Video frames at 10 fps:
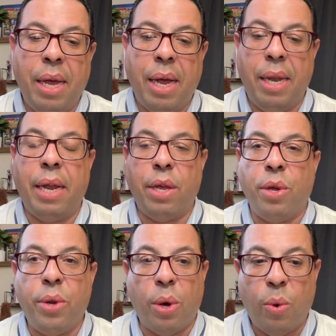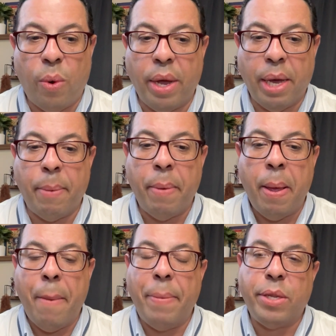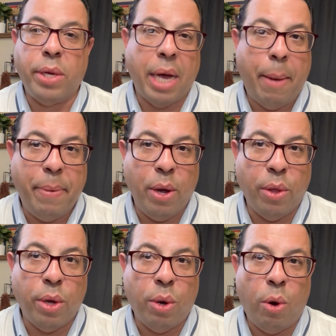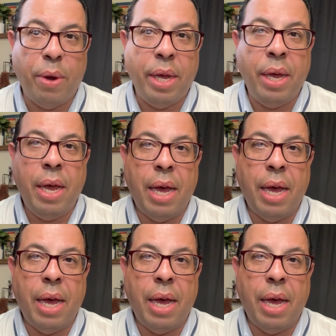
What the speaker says: and letting you know who I am. But to God be all the glory.